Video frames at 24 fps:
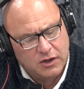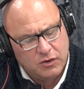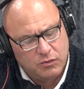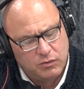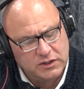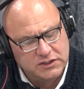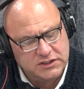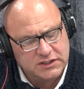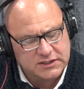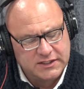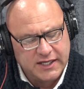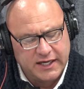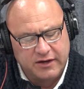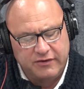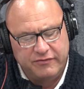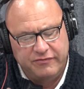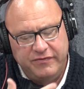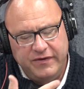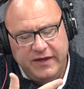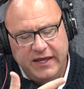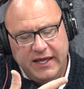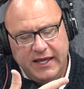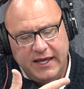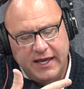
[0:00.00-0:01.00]
which is like a
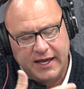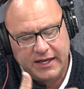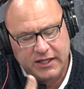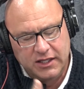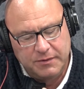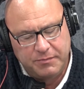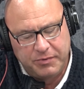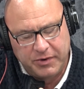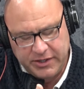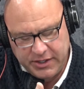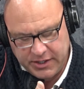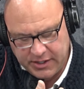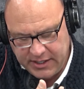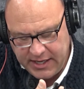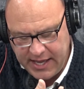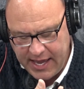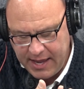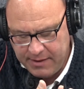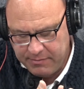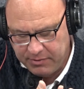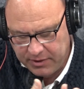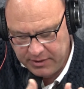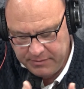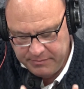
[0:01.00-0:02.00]
V, and you put your
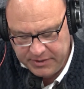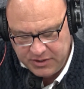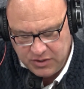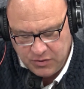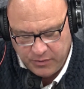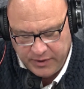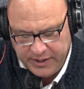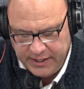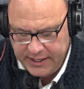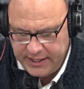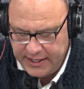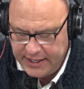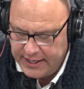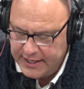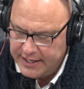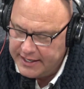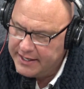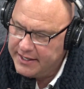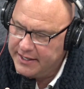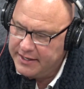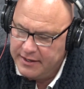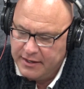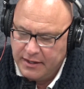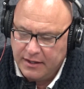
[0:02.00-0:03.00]
cable in between it,
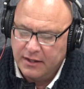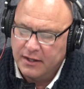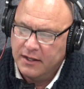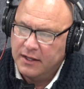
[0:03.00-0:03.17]
and it